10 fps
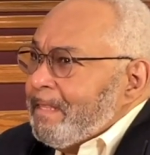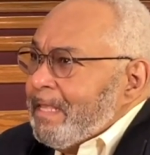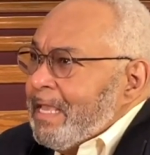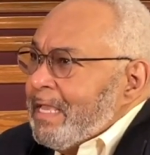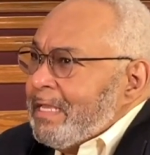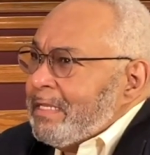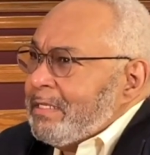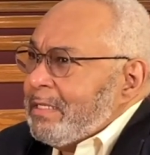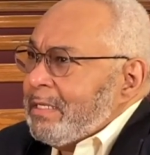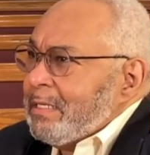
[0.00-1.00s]

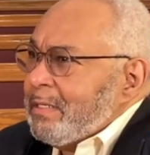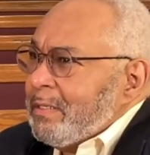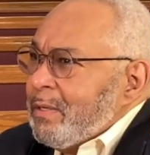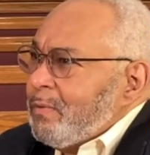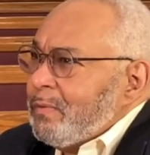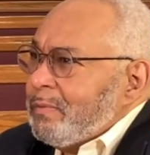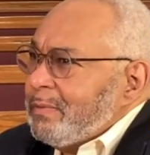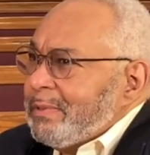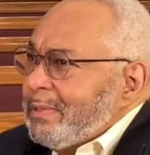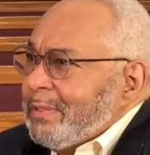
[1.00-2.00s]
and uh, oh,
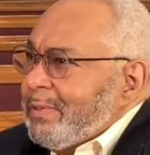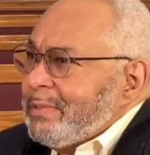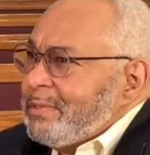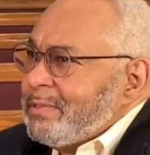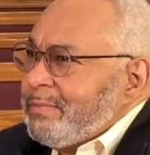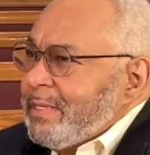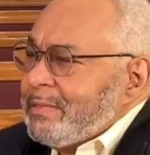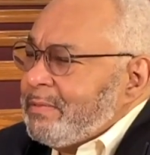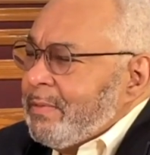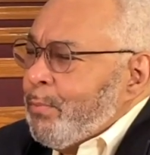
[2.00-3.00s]
or just
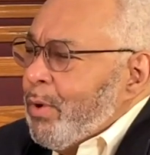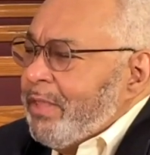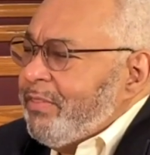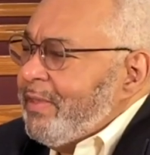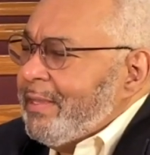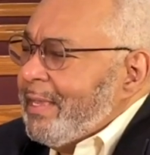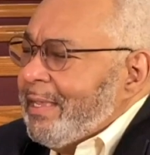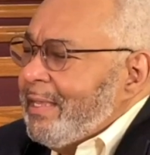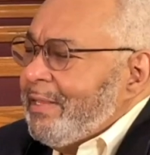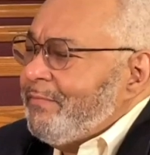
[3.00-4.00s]
as the more I think, I
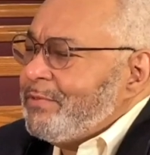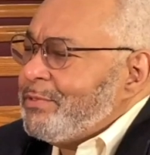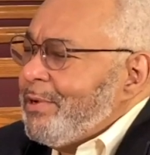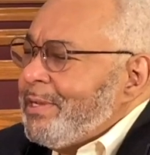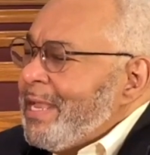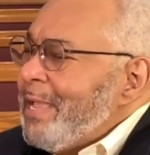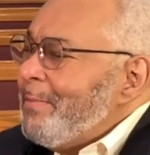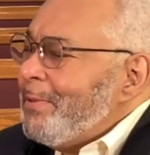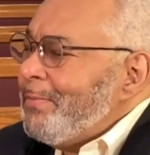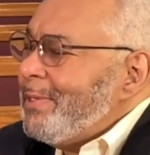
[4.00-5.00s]
can't even start
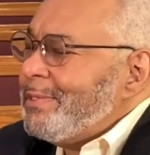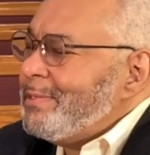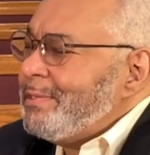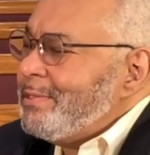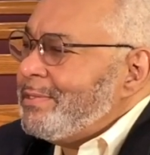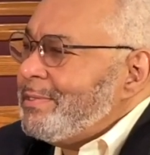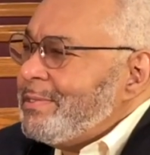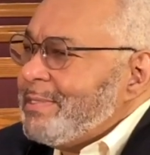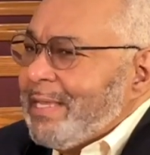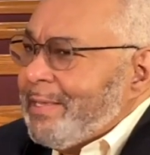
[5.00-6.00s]
naming them because they're just
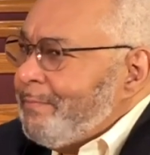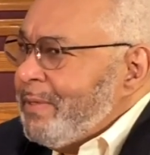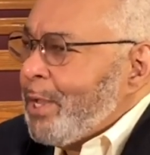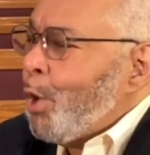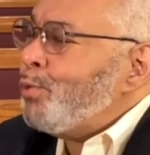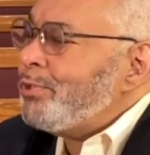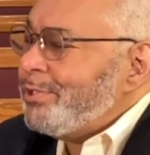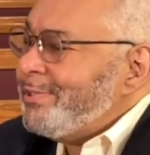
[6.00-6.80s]
it's like a big ocean.